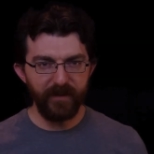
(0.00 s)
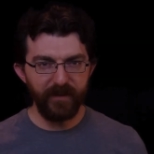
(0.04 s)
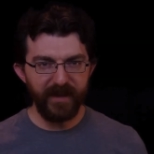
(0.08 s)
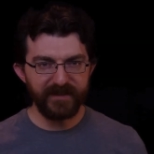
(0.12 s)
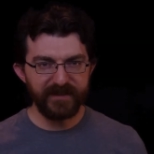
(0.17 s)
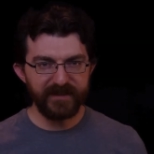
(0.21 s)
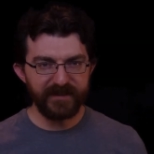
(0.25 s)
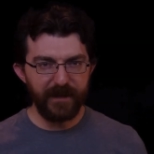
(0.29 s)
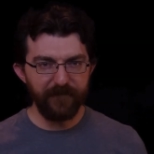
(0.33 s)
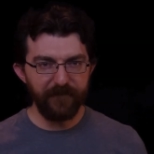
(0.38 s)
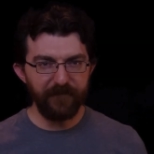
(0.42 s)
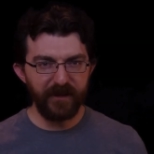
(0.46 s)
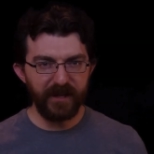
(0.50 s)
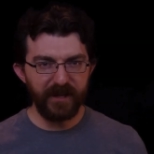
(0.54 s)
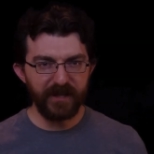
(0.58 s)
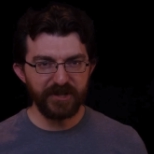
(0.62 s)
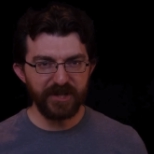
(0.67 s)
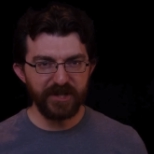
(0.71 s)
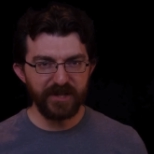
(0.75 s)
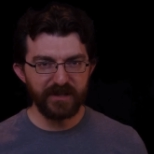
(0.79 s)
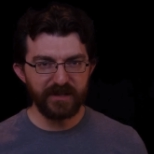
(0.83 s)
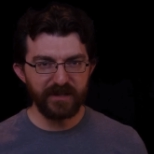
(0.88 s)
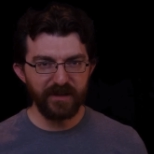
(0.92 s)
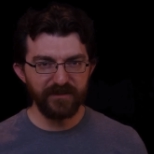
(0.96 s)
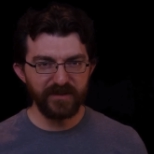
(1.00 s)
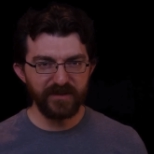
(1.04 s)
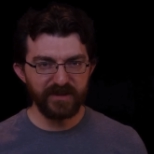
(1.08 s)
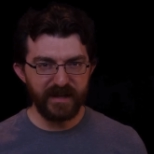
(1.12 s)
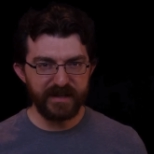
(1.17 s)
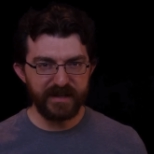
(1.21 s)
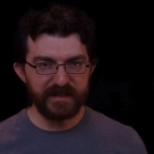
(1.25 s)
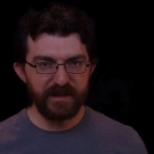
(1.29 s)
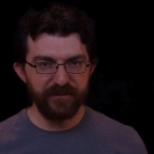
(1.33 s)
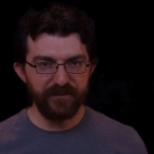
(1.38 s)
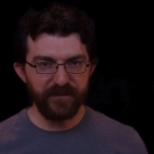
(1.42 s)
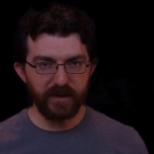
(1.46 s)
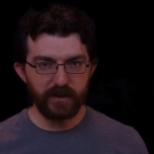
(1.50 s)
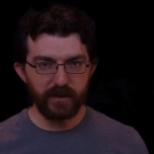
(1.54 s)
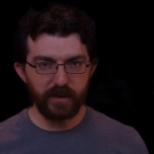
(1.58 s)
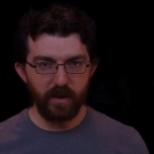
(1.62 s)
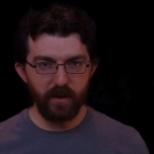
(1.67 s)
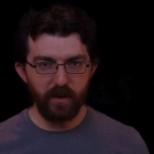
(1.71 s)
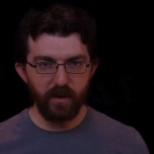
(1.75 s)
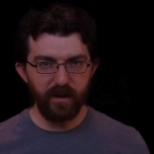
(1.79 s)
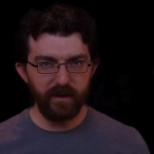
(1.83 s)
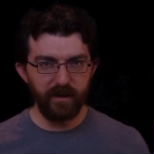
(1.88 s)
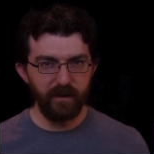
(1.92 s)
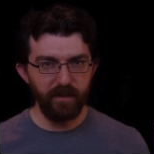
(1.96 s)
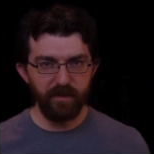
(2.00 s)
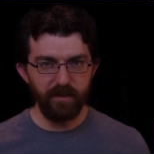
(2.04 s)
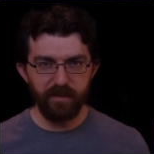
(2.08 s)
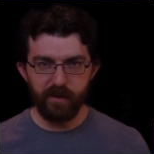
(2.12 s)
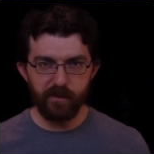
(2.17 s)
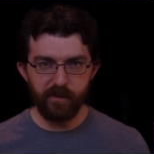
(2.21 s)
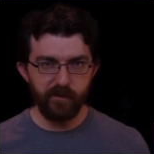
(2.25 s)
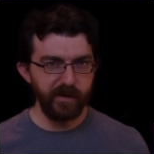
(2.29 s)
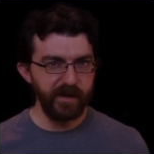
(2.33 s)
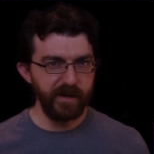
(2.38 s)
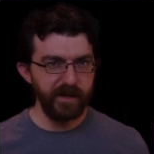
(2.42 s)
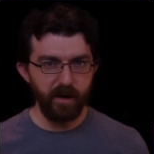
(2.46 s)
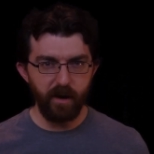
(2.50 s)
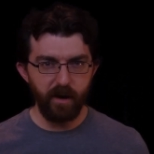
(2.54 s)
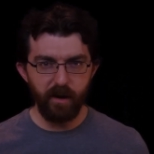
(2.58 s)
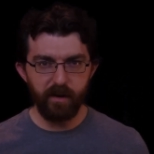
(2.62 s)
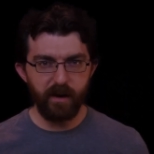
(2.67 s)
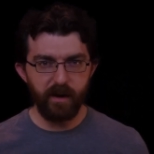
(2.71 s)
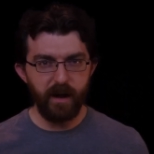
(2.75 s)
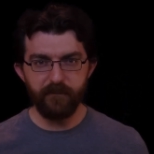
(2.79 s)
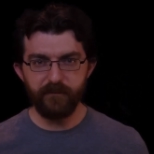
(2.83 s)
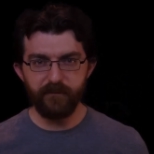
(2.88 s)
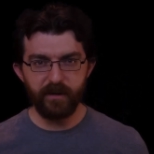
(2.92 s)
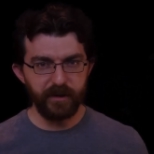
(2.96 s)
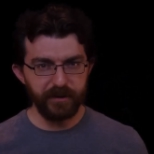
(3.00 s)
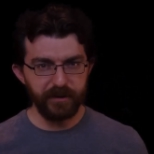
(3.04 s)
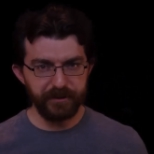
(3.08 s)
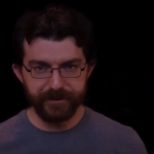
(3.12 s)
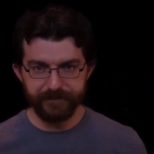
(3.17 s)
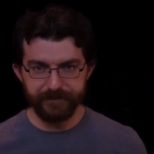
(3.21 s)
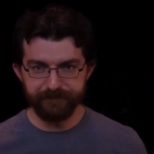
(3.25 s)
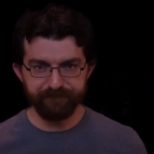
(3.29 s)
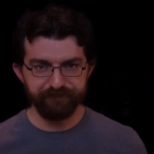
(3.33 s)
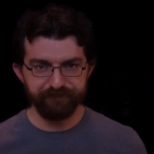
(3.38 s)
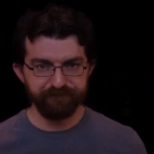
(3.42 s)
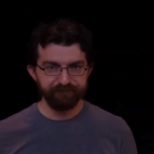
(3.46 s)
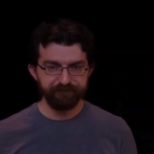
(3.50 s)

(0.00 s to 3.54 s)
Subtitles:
Its definitions of scientific law and theory are not very good.